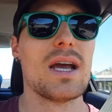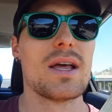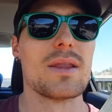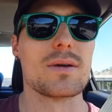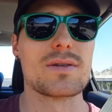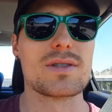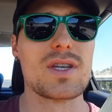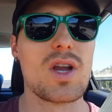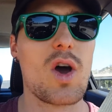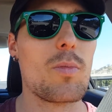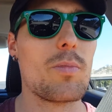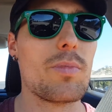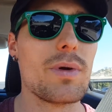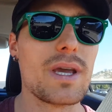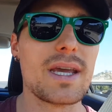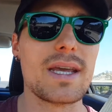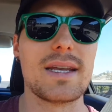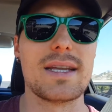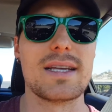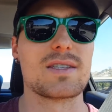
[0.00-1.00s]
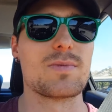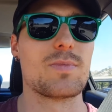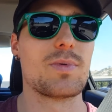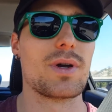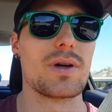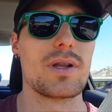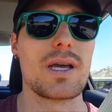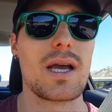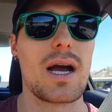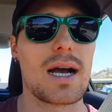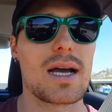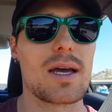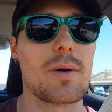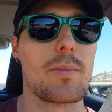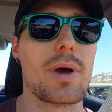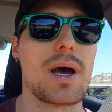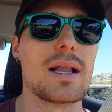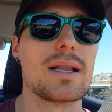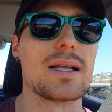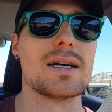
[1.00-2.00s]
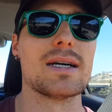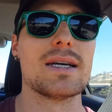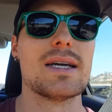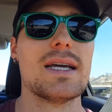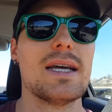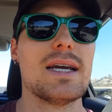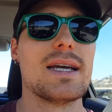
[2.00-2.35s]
There's no beat, it's purely a cappella,